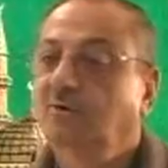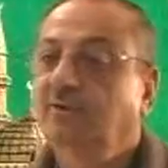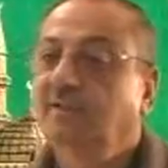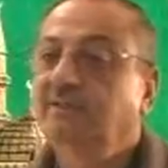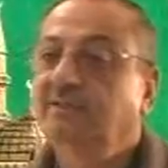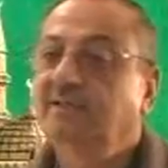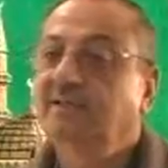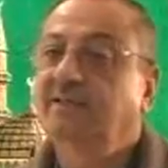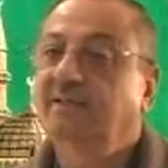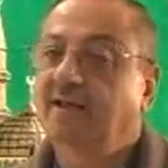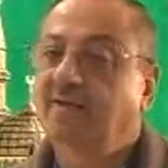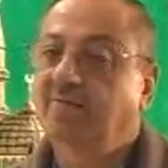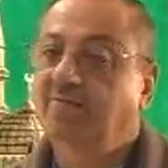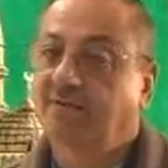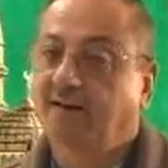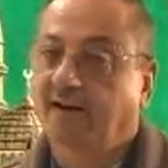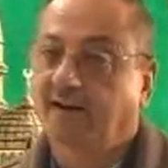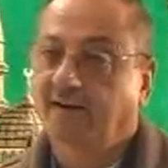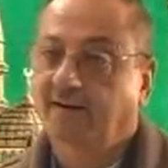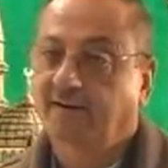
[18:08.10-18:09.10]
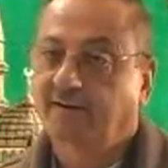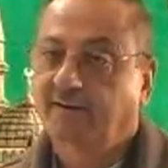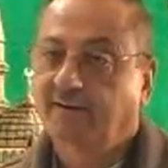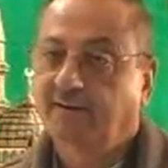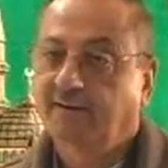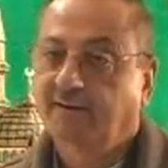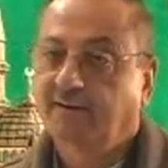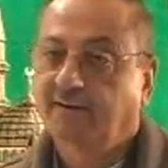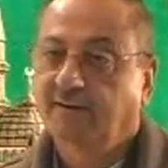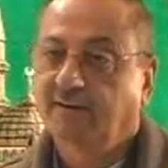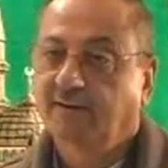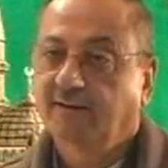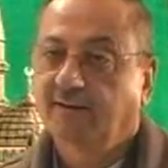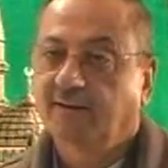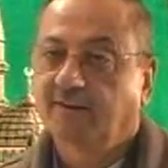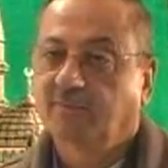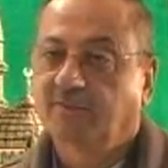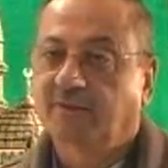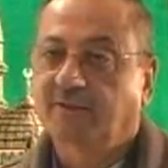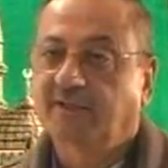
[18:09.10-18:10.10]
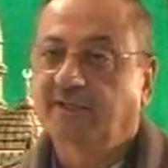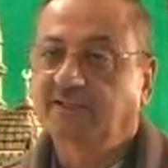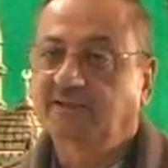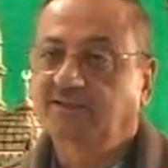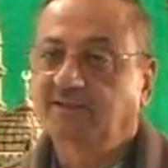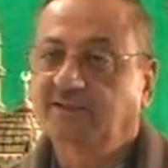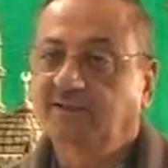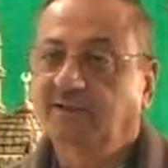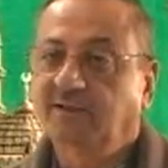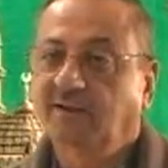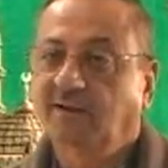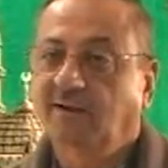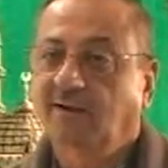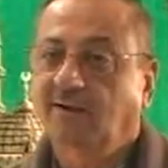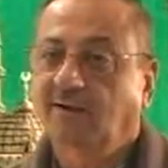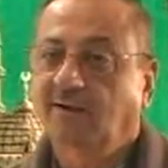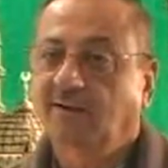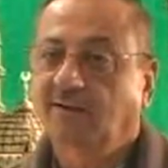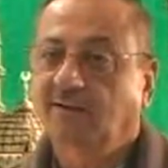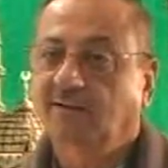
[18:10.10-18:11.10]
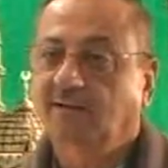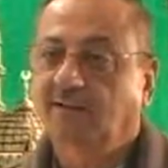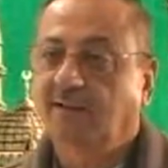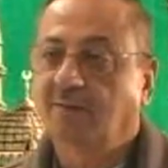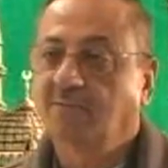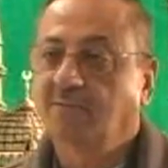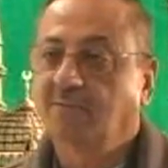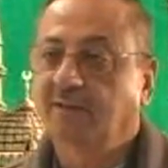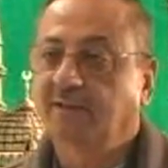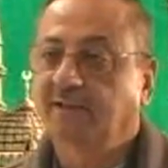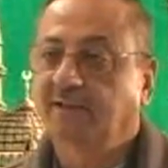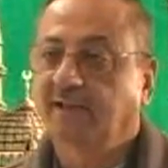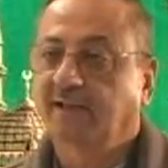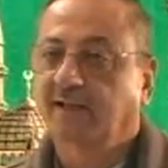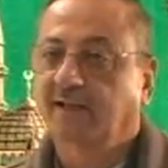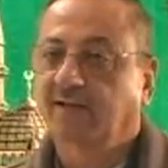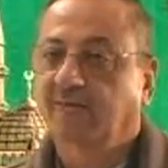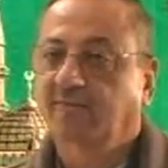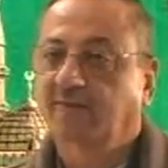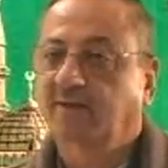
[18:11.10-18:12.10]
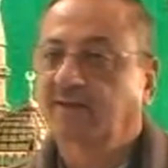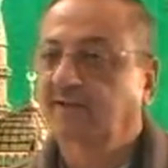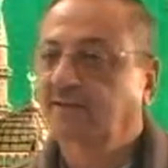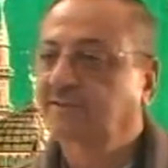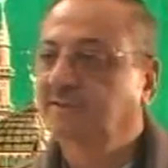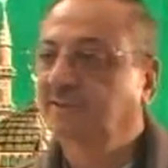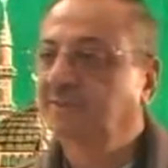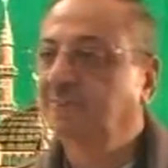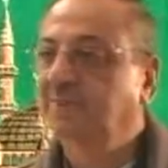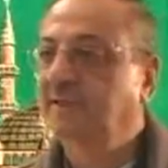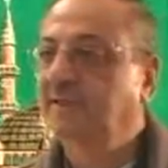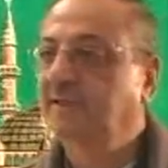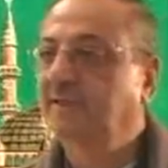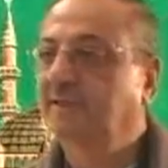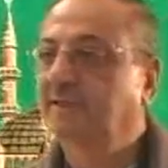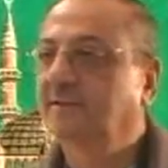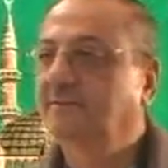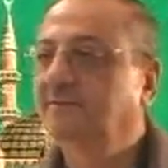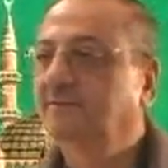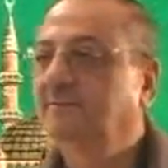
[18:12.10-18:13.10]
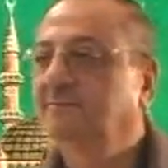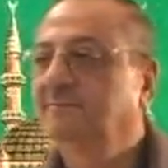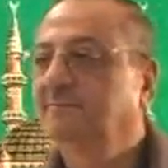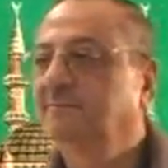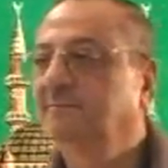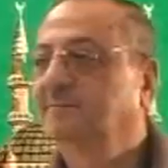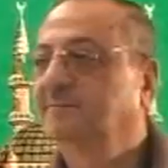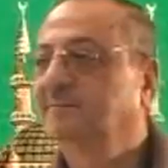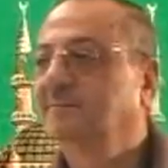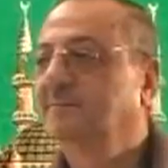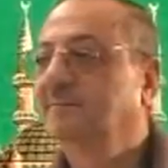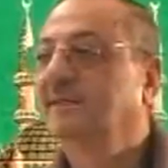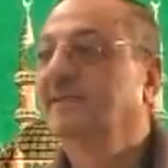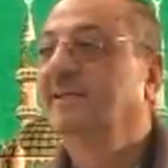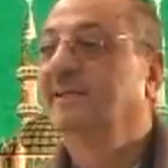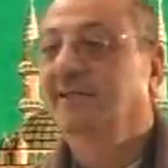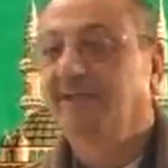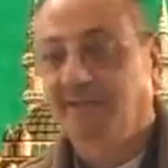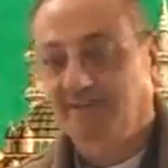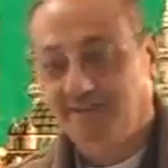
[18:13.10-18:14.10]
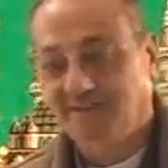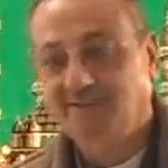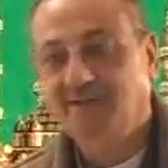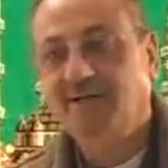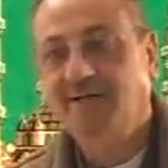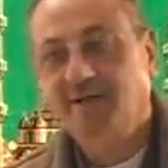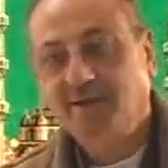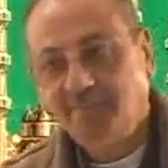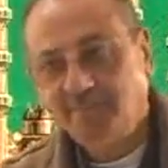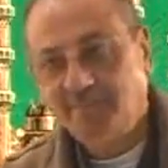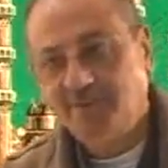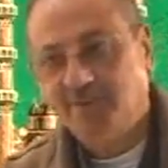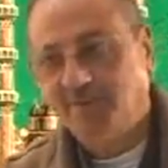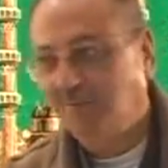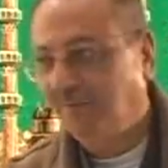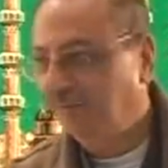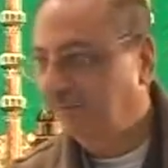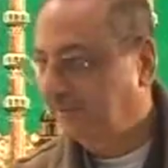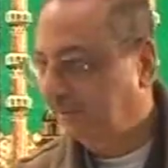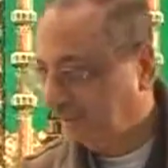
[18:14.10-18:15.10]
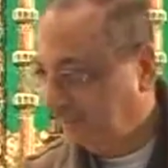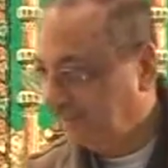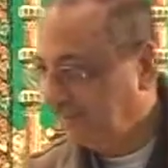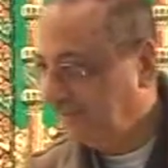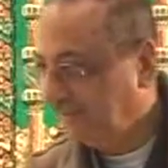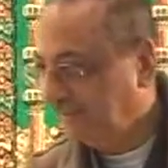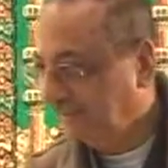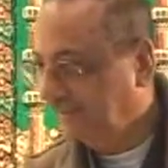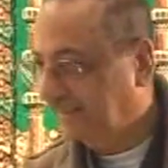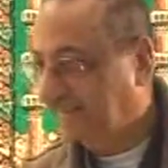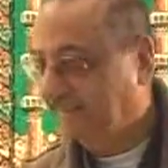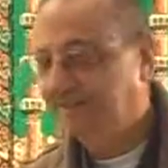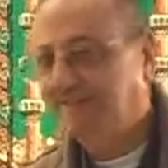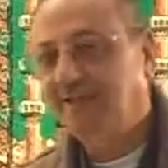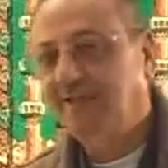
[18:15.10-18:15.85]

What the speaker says: is indefinite. But there is single dhamma there. What does it mean? It is a diptode. It is a